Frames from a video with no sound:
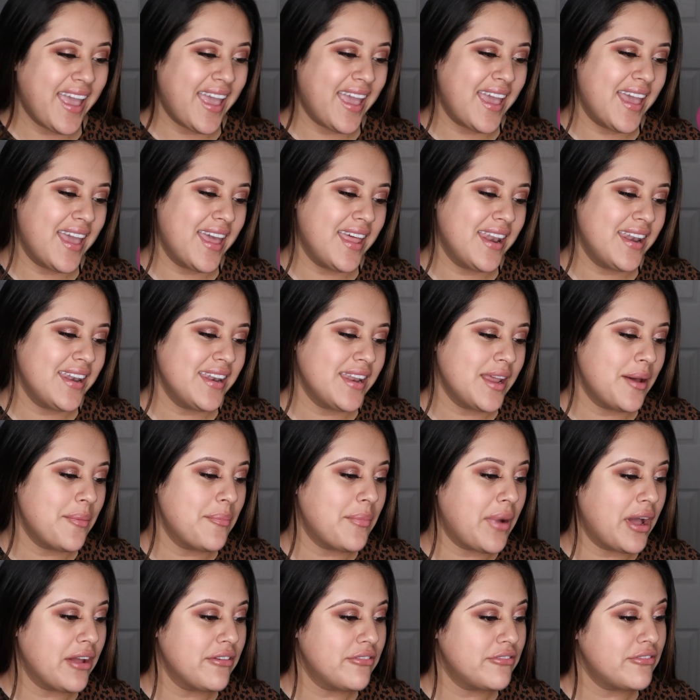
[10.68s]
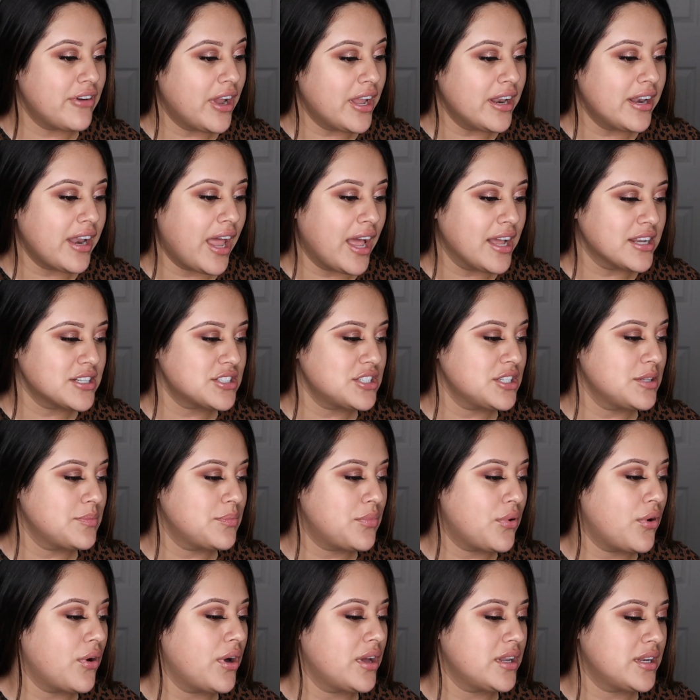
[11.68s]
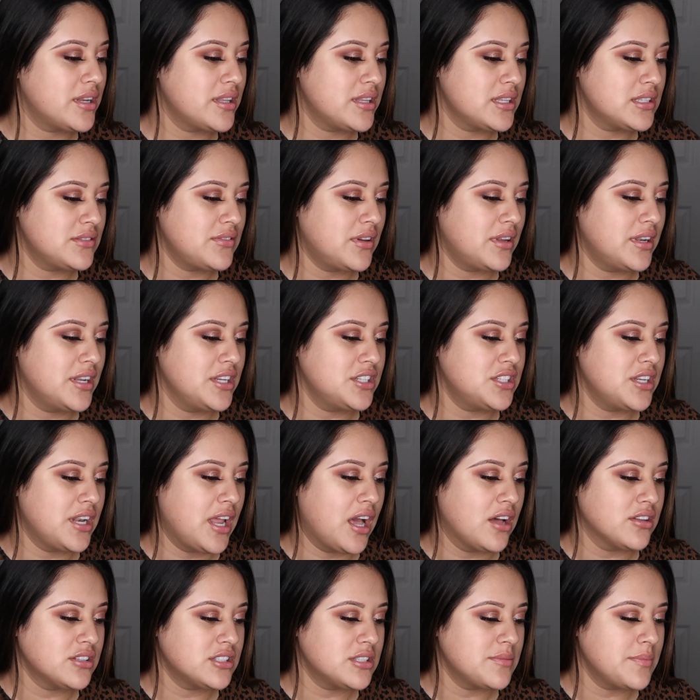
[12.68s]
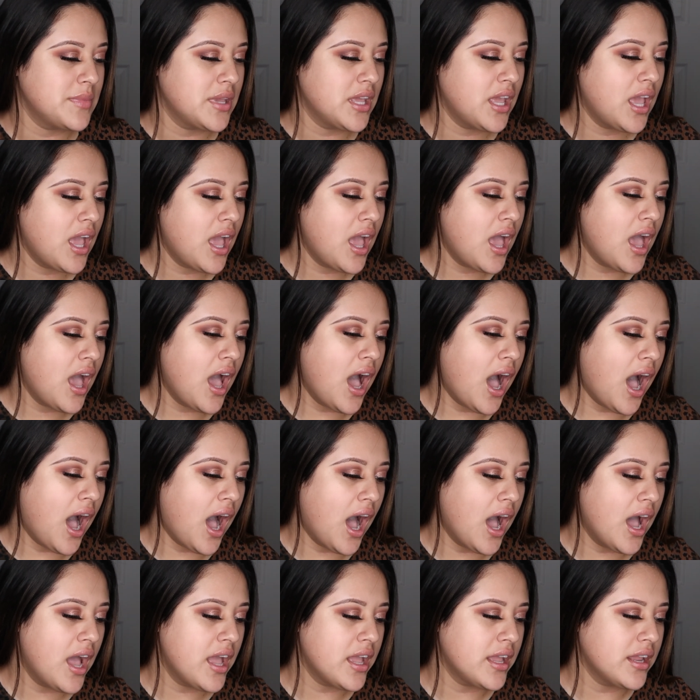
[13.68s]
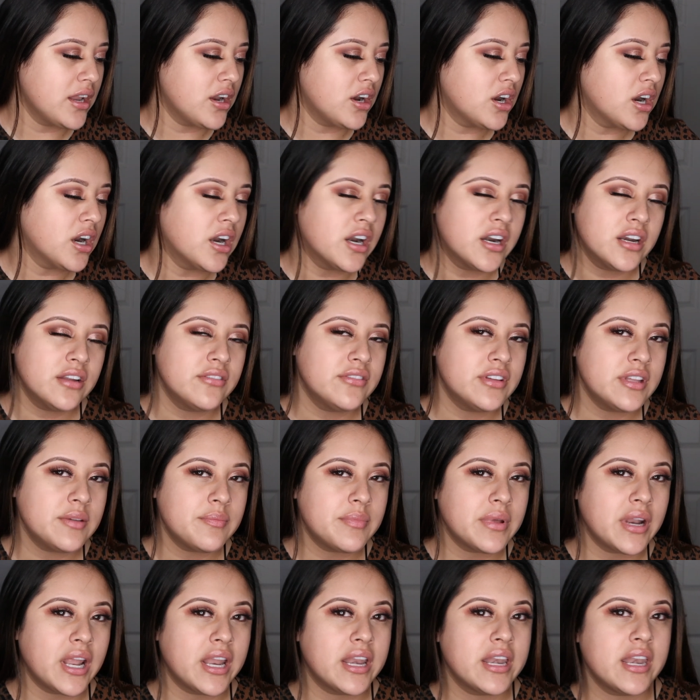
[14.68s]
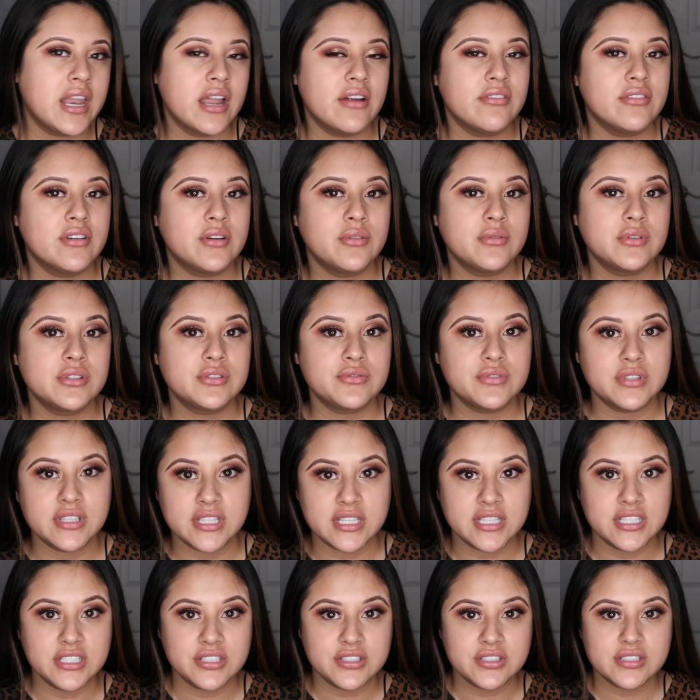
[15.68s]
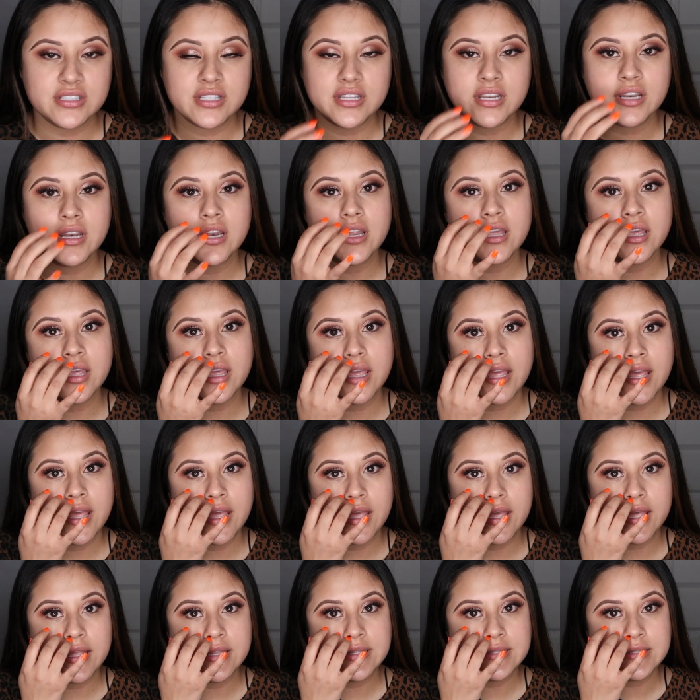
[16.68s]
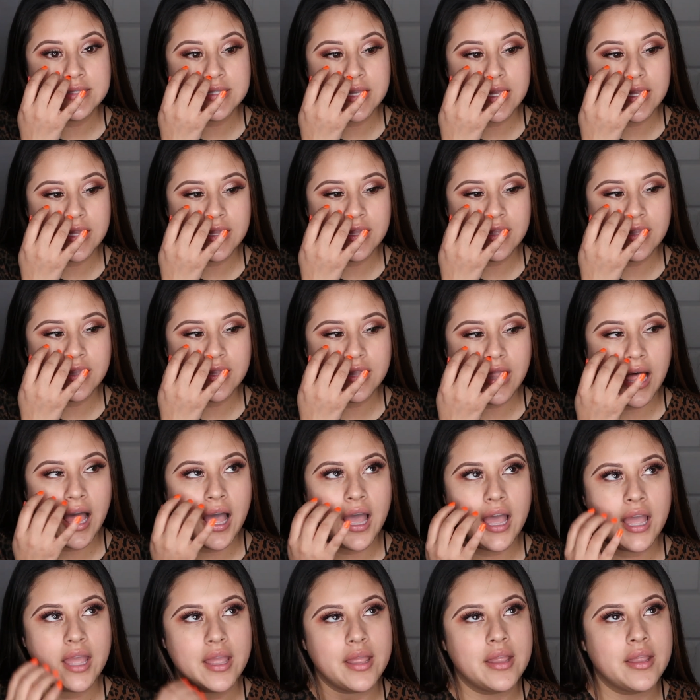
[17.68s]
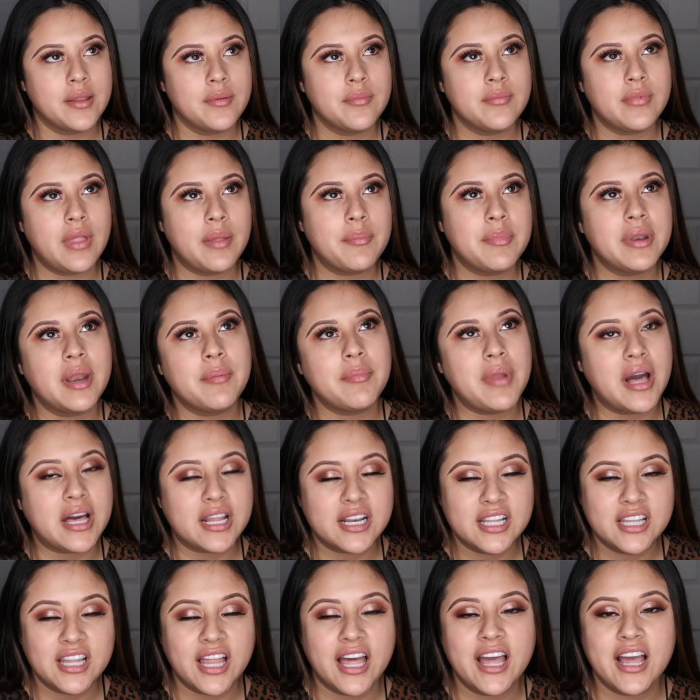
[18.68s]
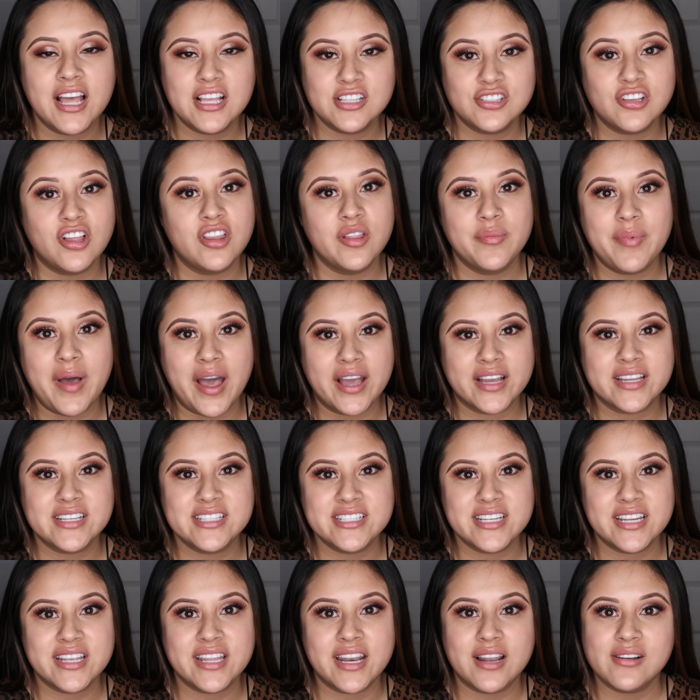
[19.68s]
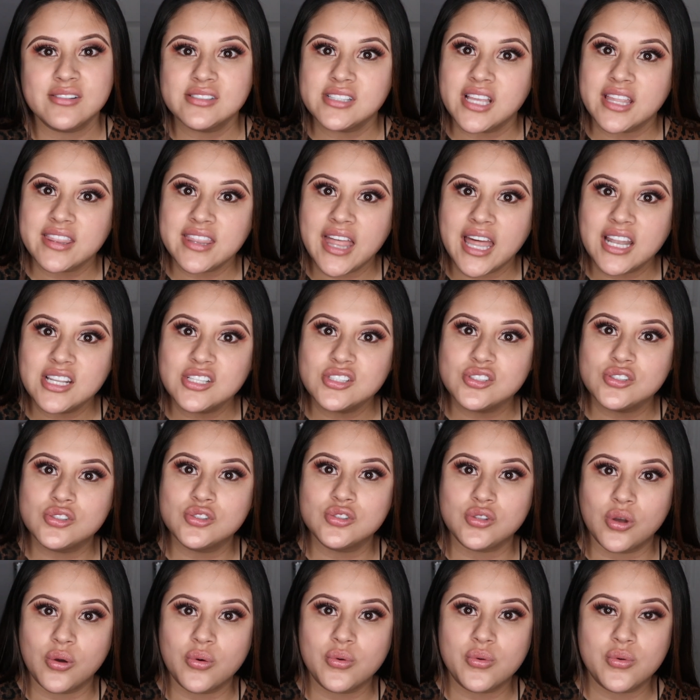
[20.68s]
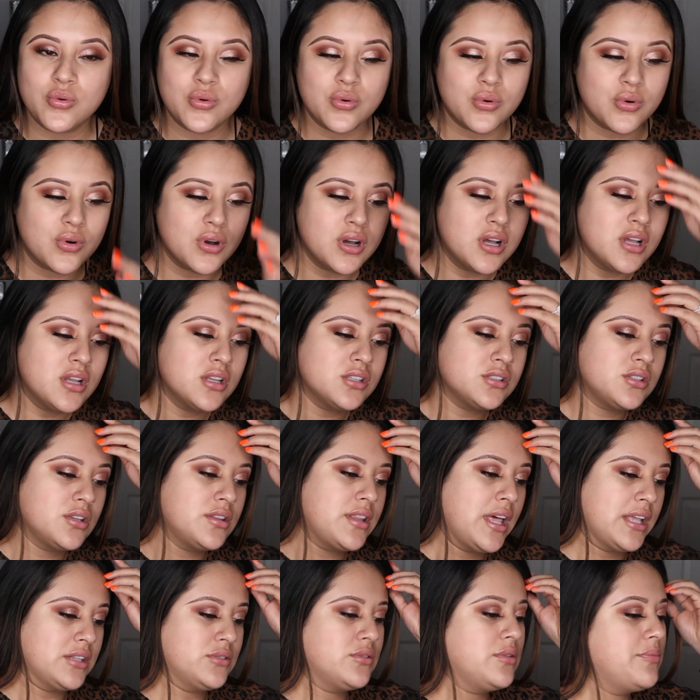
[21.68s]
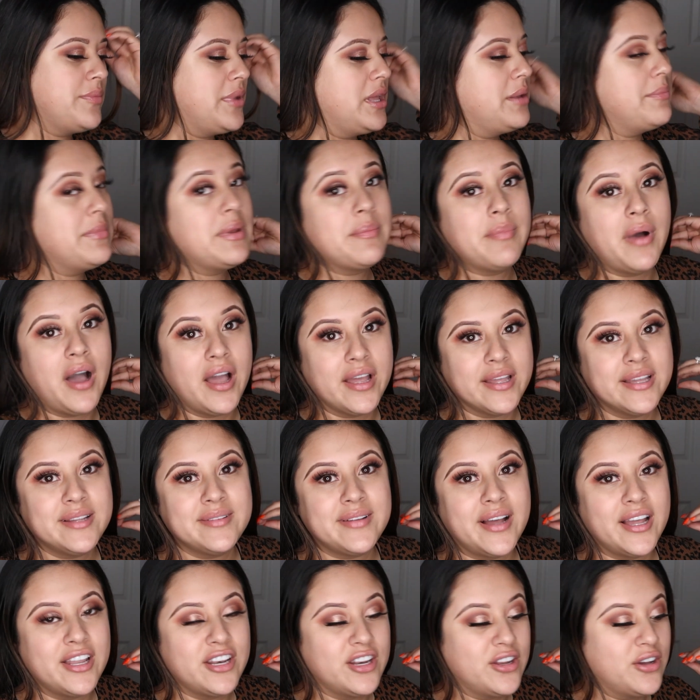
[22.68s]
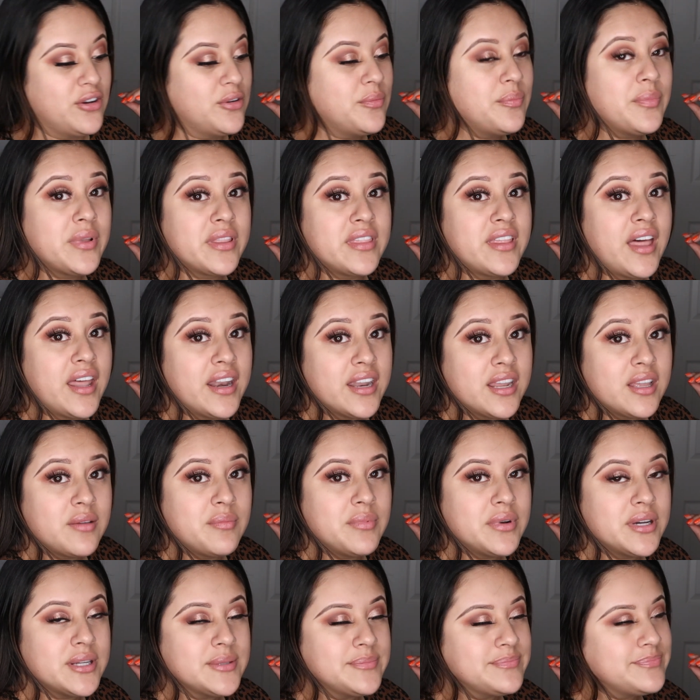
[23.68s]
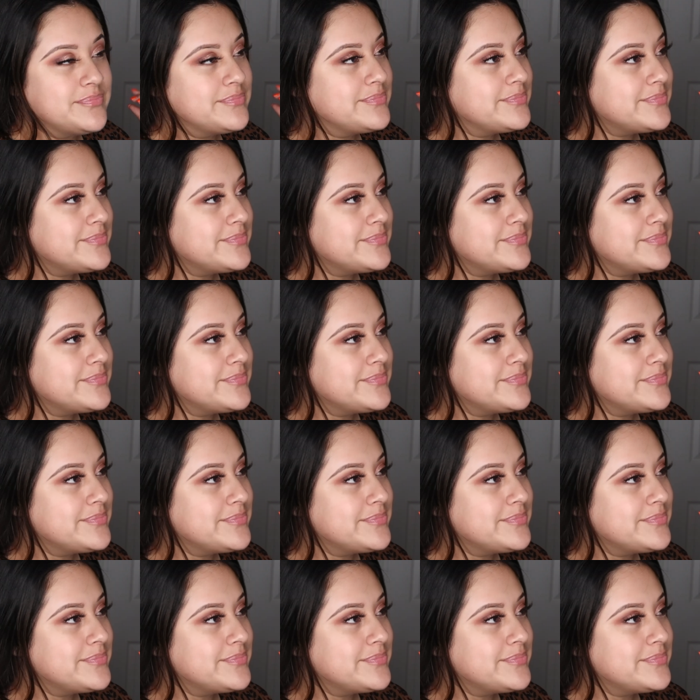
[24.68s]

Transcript: and my friend actually pointed this foundation out to me. I heard of it, but I never was really interested in it until I mean, I'm not gonna lie, I saw the packaging and I was like, that is so cool. So that's what made me buy it. I know, pathetic, but